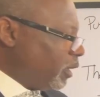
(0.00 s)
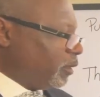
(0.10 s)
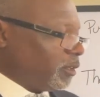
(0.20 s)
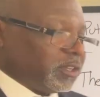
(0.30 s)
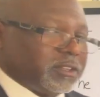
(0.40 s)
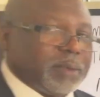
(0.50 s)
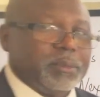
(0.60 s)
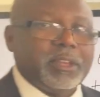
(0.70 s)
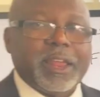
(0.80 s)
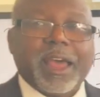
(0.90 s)
This is
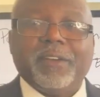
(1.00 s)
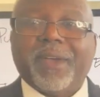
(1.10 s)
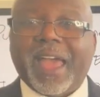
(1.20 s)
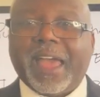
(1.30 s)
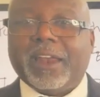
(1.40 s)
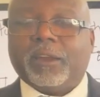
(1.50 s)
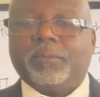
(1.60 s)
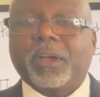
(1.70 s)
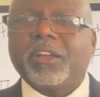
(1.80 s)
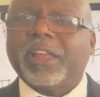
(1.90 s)
something that I've added
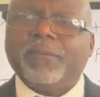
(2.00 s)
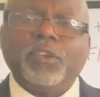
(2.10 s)
because I've